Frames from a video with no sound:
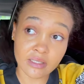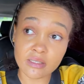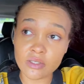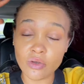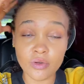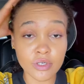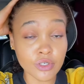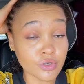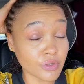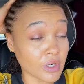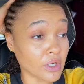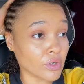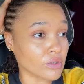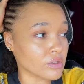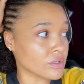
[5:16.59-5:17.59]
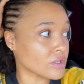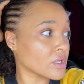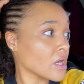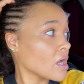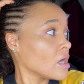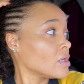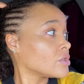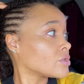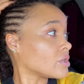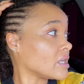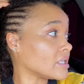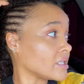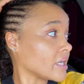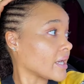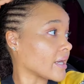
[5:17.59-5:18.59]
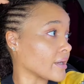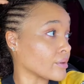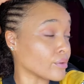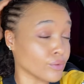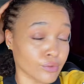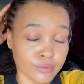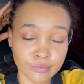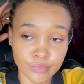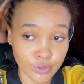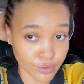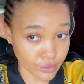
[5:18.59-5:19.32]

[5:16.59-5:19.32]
It's going through a lot. So let the hair go.